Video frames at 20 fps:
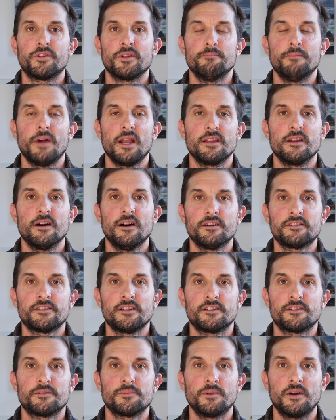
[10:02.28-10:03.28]
that many
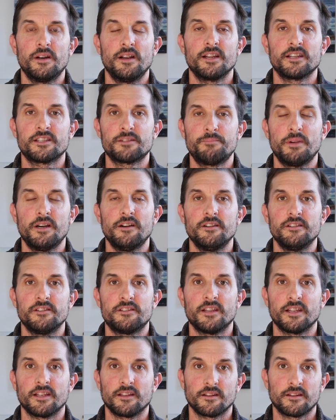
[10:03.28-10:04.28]
artists were
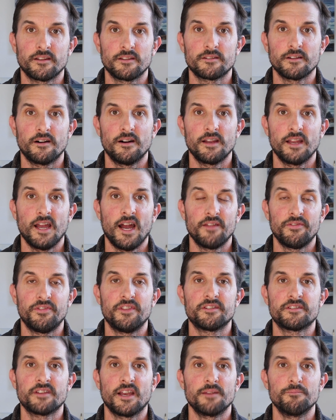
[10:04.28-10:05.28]
experiencing, because I had
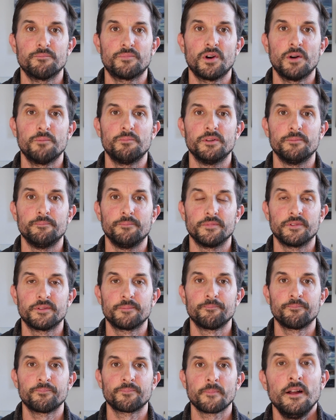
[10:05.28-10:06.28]
the same problems.
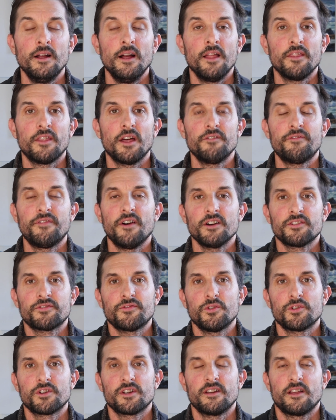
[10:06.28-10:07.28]
Then fast
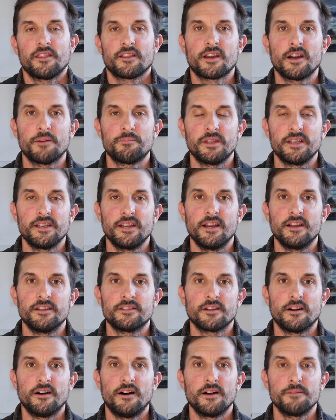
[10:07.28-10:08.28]
forward another couple of
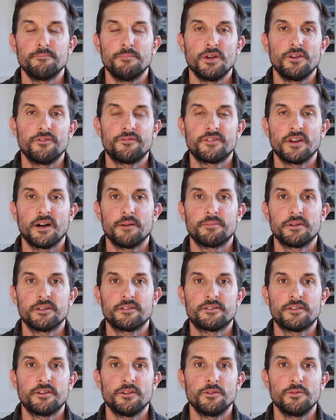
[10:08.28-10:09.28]
years, I moved
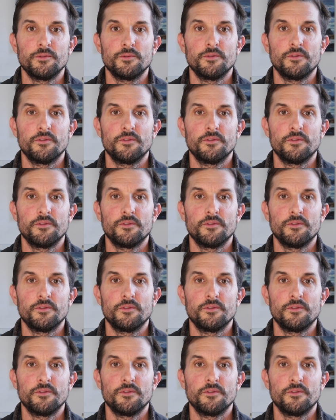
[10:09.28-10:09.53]
up to